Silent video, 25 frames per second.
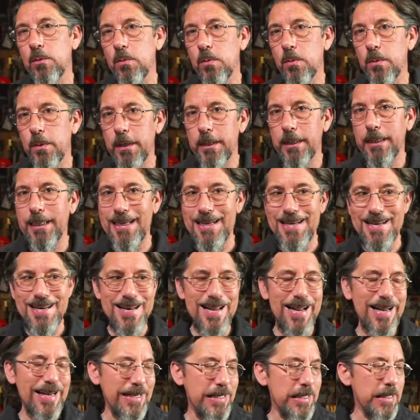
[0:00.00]
a really
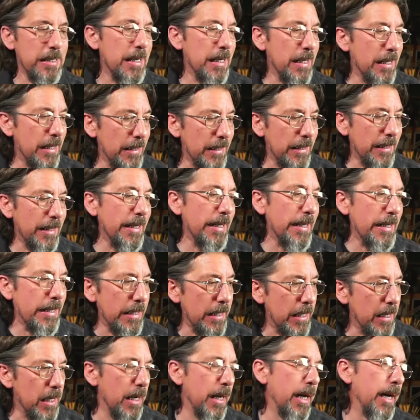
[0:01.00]
nice
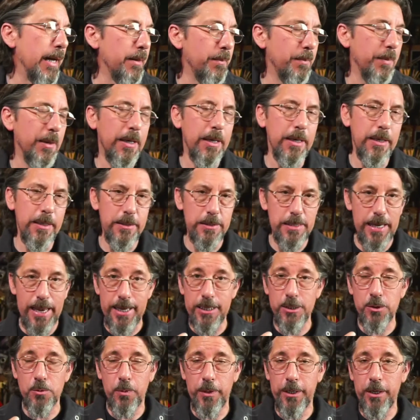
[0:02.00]
clean cut, because
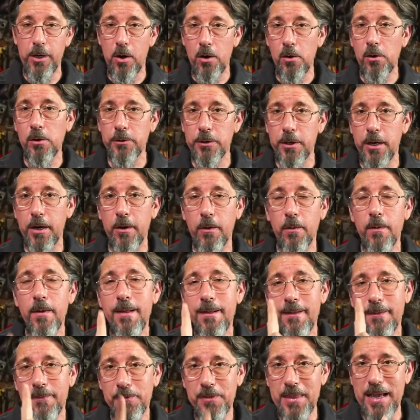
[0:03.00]
as we all know,
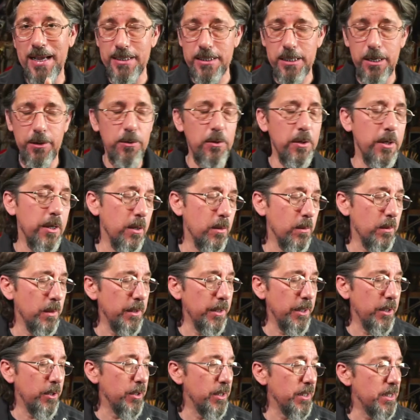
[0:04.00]
that's how you get
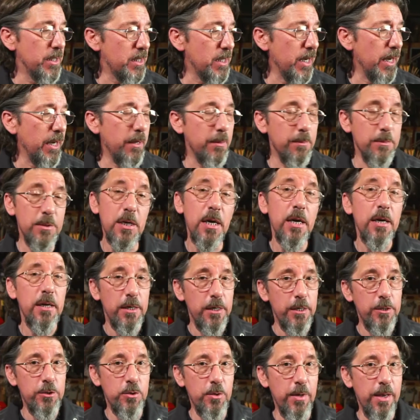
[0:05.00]
really good seams,
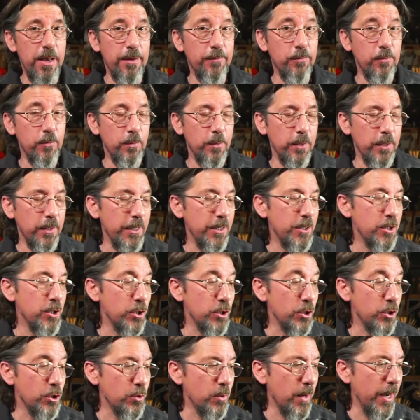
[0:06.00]
is you have really
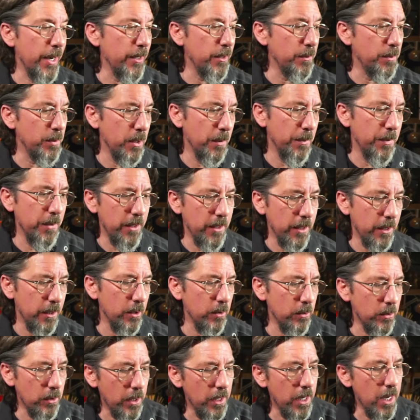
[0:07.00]
straight
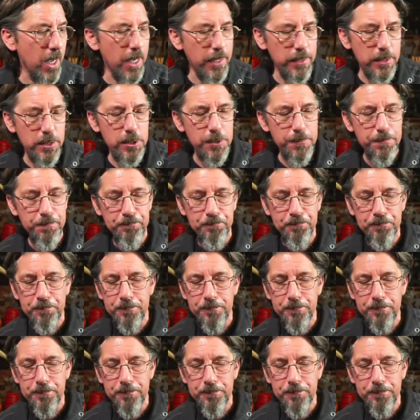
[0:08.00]
perpendicular cuts.